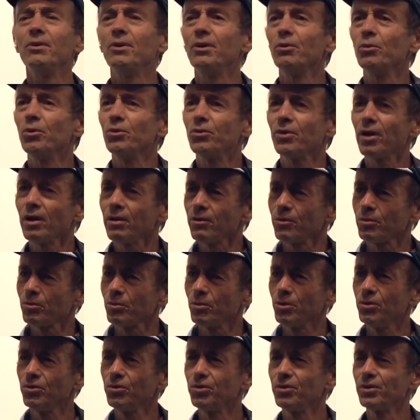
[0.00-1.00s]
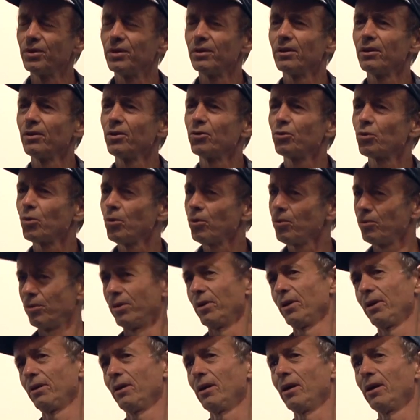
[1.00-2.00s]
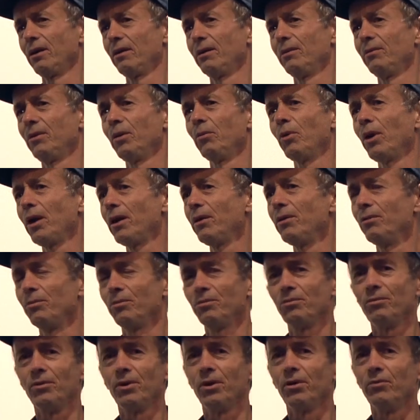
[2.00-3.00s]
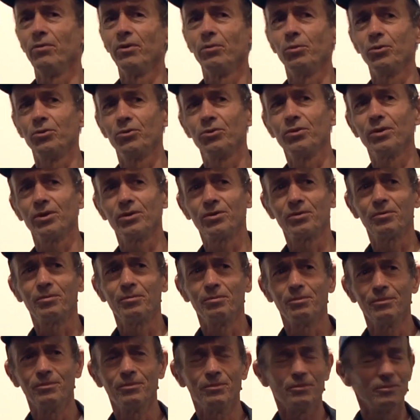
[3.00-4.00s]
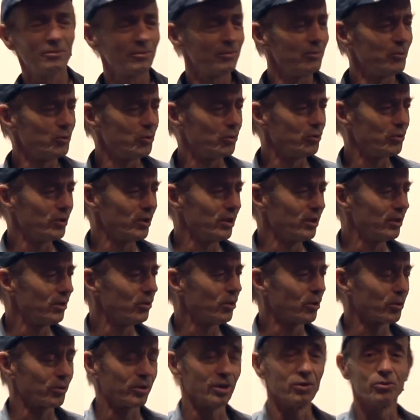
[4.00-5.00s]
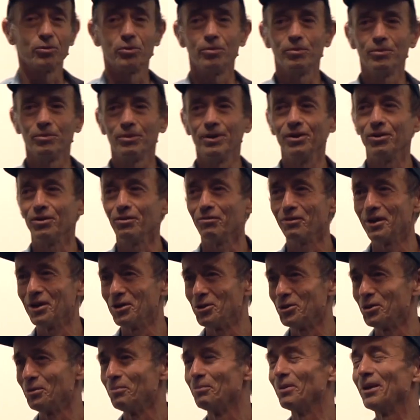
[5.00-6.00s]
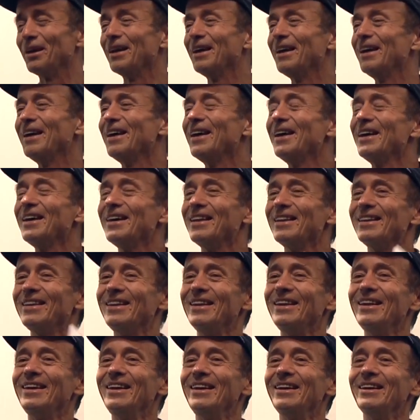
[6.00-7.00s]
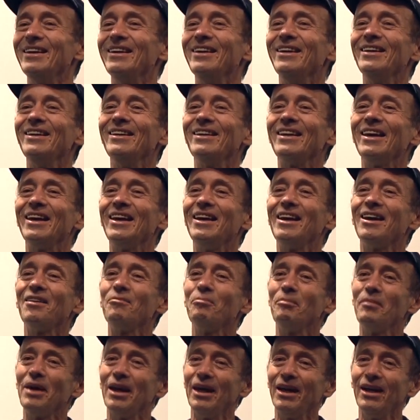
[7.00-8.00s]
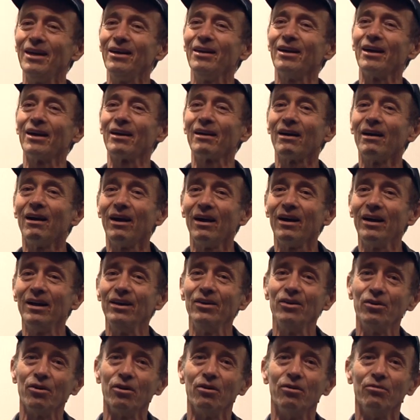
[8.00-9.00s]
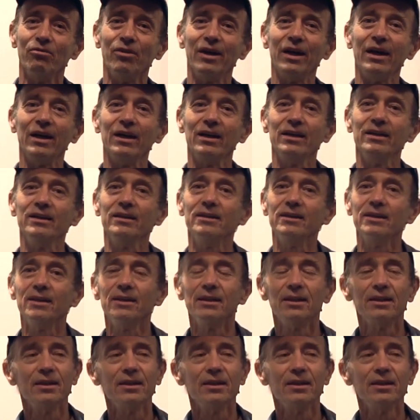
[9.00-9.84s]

the result was extraordinary. I don't know if it was just Jose Horta's intervention, but they had made a kind of a